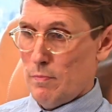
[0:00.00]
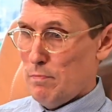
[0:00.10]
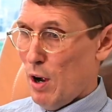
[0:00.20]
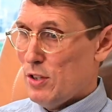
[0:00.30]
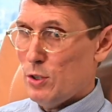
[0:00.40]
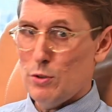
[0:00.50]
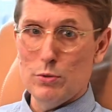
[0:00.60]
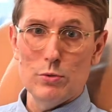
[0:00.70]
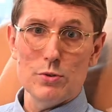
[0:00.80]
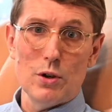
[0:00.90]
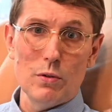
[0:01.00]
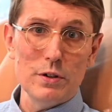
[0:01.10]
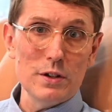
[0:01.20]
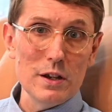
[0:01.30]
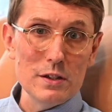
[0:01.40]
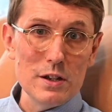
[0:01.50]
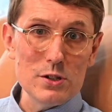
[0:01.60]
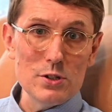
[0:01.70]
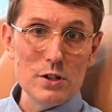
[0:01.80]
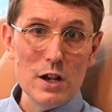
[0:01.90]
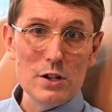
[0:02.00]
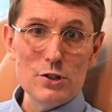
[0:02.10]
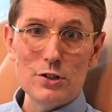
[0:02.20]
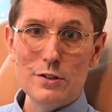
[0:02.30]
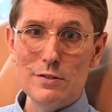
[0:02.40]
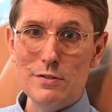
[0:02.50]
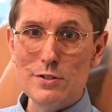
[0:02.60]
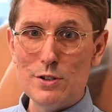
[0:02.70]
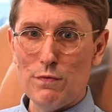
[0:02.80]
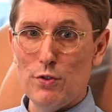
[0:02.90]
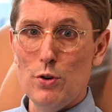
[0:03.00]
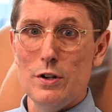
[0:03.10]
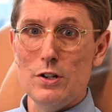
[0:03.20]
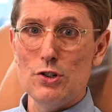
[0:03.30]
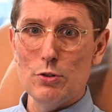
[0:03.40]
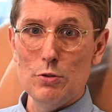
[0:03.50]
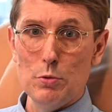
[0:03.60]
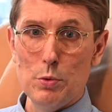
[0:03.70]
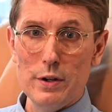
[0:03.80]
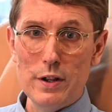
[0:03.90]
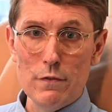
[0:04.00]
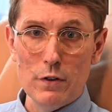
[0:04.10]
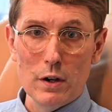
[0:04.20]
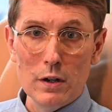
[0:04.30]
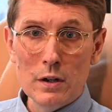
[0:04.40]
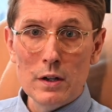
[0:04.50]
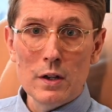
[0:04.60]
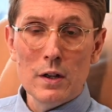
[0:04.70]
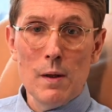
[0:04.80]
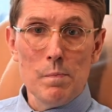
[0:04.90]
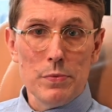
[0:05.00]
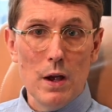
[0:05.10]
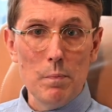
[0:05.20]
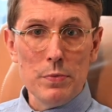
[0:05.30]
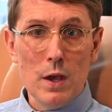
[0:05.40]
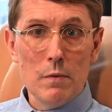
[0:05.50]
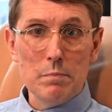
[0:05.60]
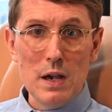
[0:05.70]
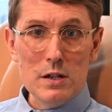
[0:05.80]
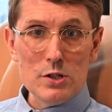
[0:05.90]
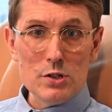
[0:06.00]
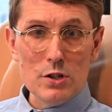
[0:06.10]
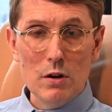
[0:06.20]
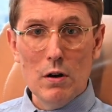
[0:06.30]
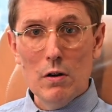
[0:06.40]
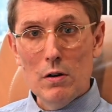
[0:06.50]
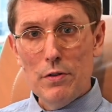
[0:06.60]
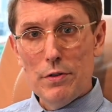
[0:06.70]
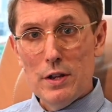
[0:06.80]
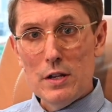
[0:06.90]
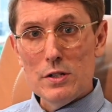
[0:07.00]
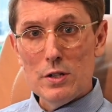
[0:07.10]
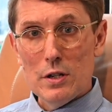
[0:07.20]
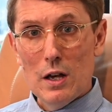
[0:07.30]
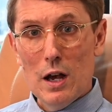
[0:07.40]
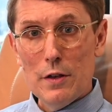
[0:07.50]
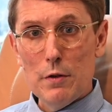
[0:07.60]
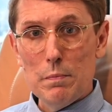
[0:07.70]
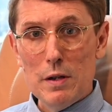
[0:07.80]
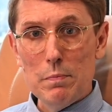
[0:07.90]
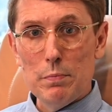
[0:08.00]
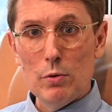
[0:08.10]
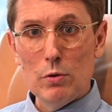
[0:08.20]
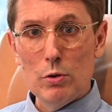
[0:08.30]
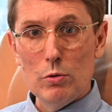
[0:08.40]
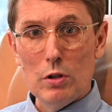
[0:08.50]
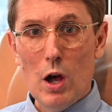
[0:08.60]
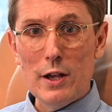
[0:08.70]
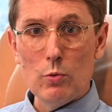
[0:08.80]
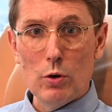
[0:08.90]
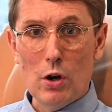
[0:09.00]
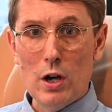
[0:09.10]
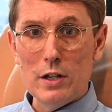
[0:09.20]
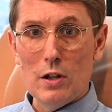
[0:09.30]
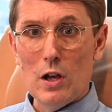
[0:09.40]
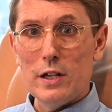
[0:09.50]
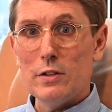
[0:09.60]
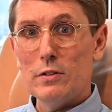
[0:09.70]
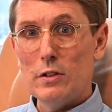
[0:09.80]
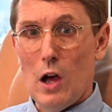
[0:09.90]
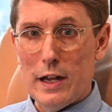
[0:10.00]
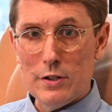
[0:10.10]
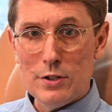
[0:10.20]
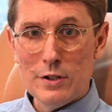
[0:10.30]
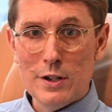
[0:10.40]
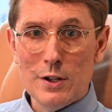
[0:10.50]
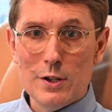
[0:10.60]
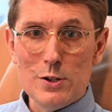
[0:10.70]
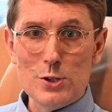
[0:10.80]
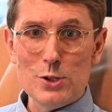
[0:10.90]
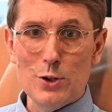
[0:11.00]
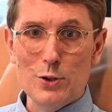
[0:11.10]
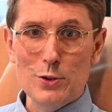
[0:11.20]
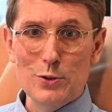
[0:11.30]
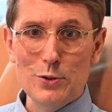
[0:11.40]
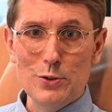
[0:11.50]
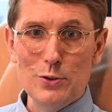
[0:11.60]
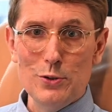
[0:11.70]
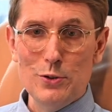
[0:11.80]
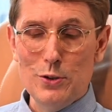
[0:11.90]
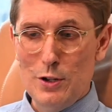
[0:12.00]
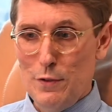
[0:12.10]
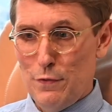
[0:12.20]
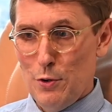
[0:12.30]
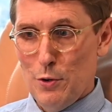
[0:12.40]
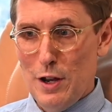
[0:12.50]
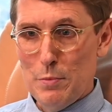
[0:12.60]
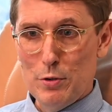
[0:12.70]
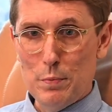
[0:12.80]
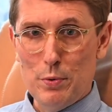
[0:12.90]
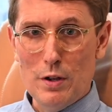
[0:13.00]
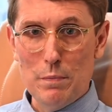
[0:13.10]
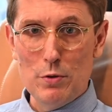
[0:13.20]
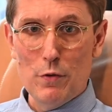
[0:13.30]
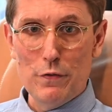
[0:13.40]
bicycles, holiday destinations, furniture, or whatever. Um, based on things that other people who like what I like liked. So if you're able to put up your